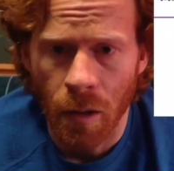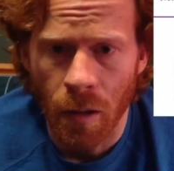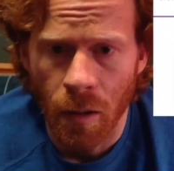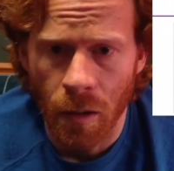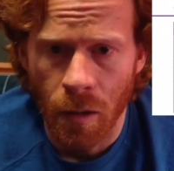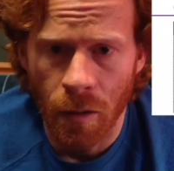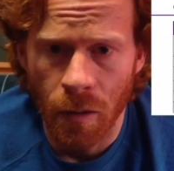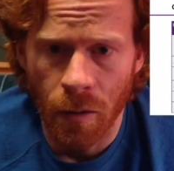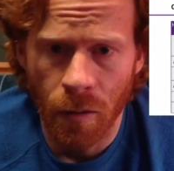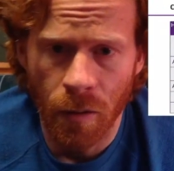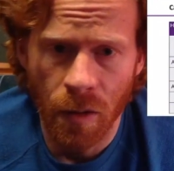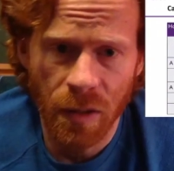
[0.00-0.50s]

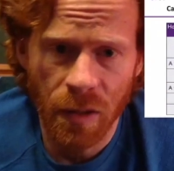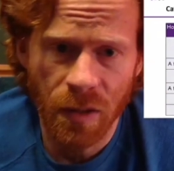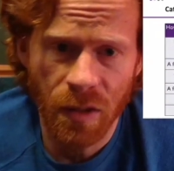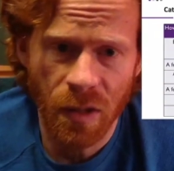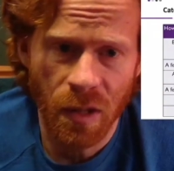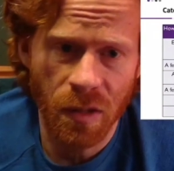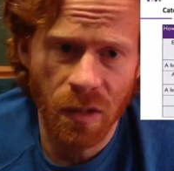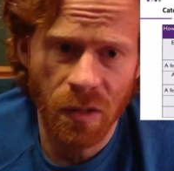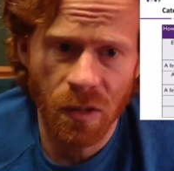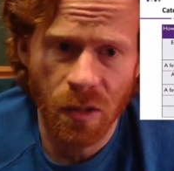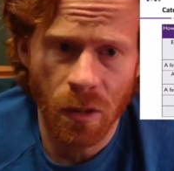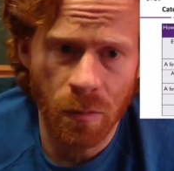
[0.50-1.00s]
This
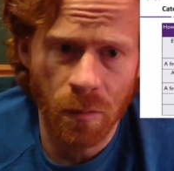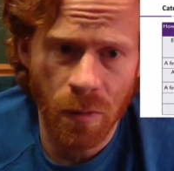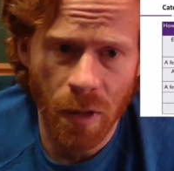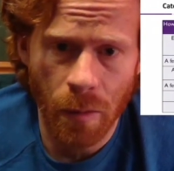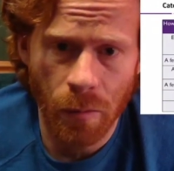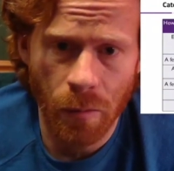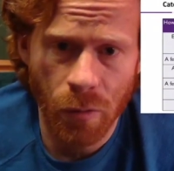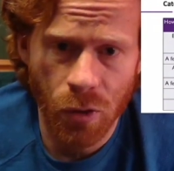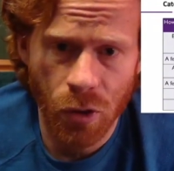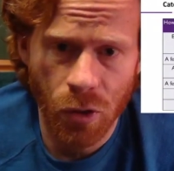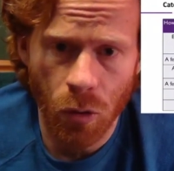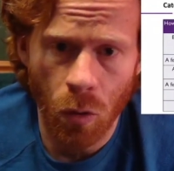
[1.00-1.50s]
can
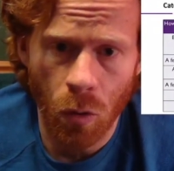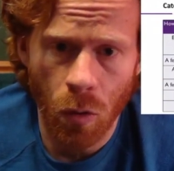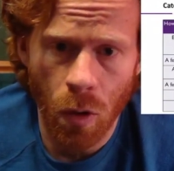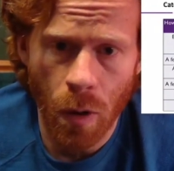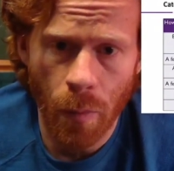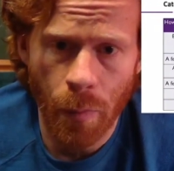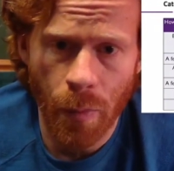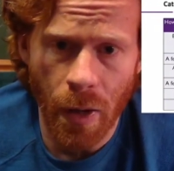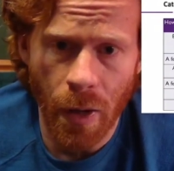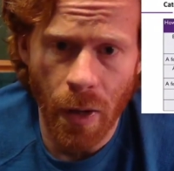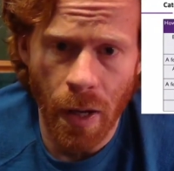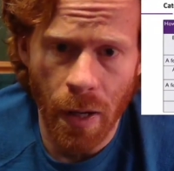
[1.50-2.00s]
sometimes show
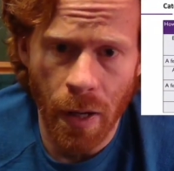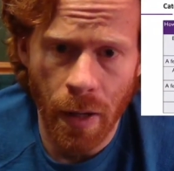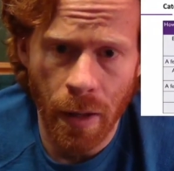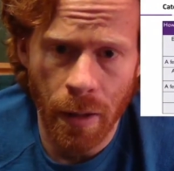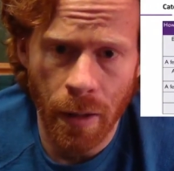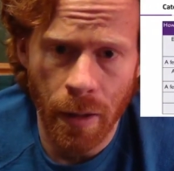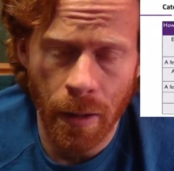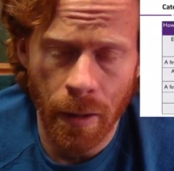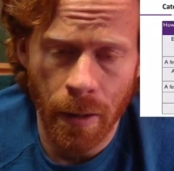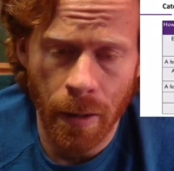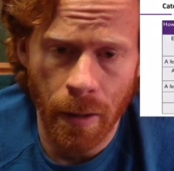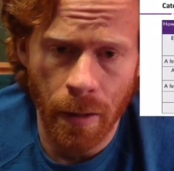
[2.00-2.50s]
up
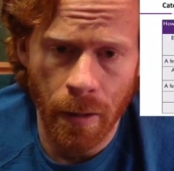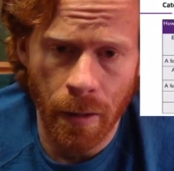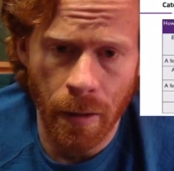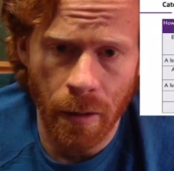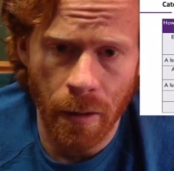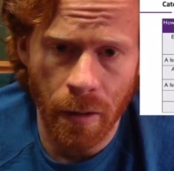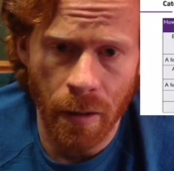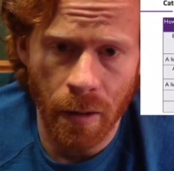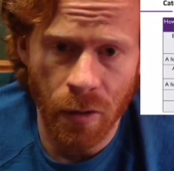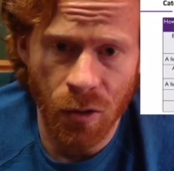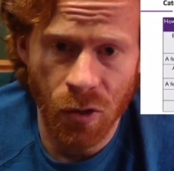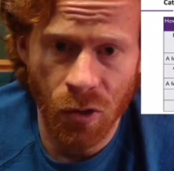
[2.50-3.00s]
on
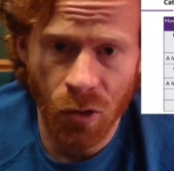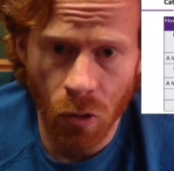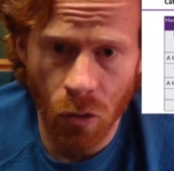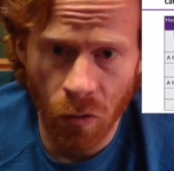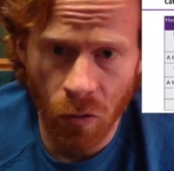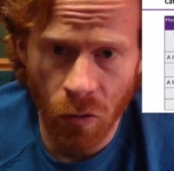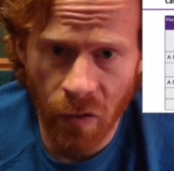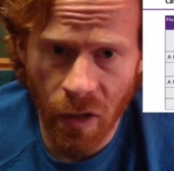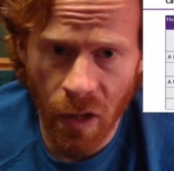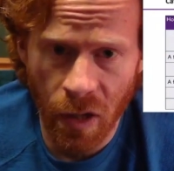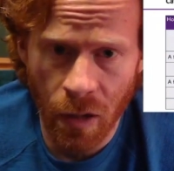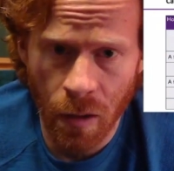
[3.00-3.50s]
a
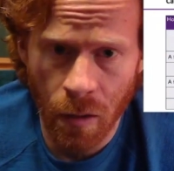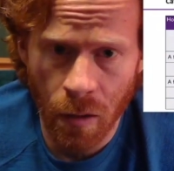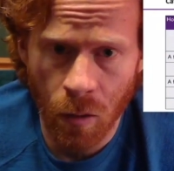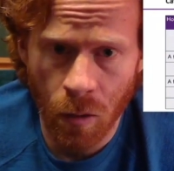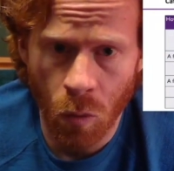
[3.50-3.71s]
survey